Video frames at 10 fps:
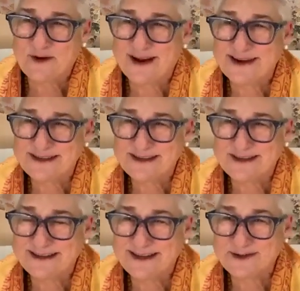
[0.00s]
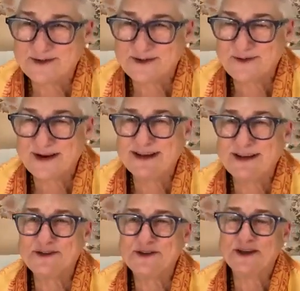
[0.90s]
rise as
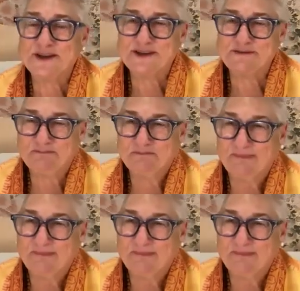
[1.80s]
readily as it does in